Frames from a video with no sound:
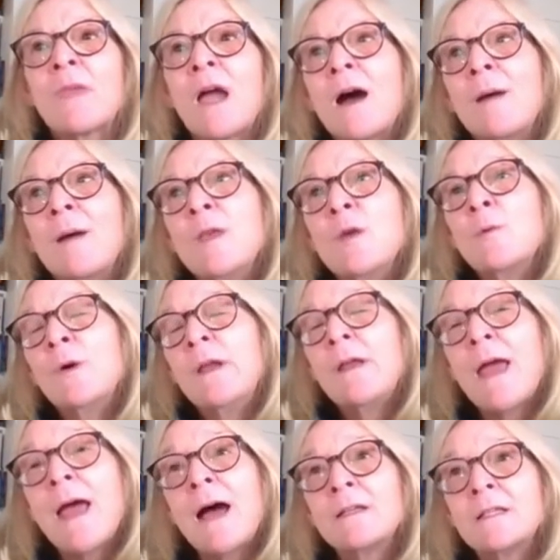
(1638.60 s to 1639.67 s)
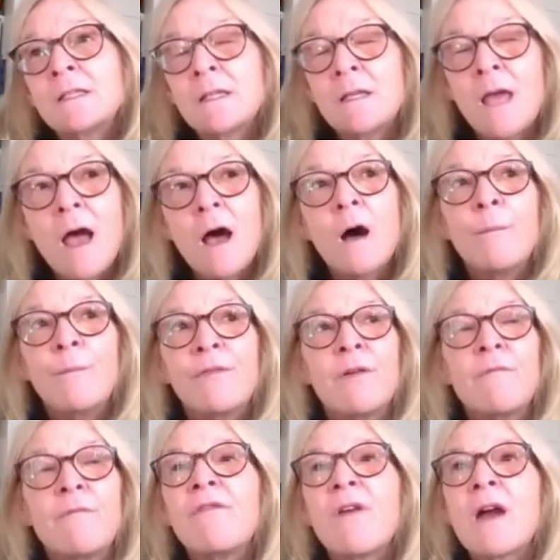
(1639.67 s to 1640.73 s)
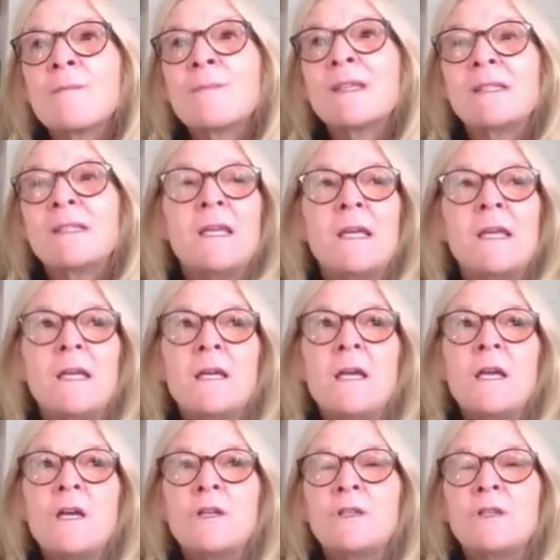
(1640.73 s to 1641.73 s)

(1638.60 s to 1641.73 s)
um, you would ask help from pharmacy